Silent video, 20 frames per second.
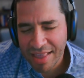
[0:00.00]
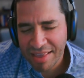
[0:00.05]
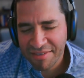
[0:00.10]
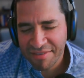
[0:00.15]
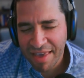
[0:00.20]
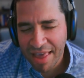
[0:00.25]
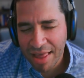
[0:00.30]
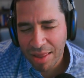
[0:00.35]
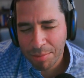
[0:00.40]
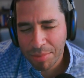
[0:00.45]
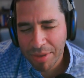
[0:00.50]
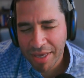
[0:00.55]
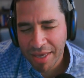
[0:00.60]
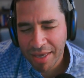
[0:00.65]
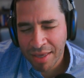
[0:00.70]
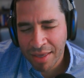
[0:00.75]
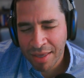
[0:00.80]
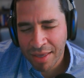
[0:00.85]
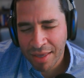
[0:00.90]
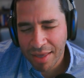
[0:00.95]

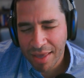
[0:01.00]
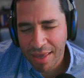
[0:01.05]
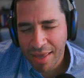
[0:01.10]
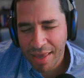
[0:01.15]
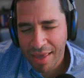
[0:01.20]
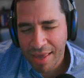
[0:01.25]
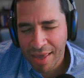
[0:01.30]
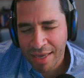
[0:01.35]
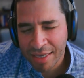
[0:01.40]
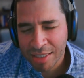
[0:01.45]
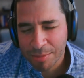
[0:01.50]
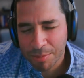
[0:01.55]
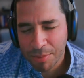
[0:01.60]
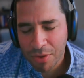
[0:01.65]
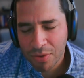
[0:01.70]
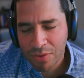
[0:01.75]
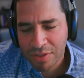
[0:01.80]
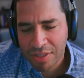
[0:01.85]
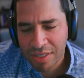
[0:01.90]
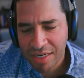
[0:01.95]
helping
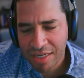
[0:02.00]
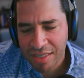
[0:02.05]
expose an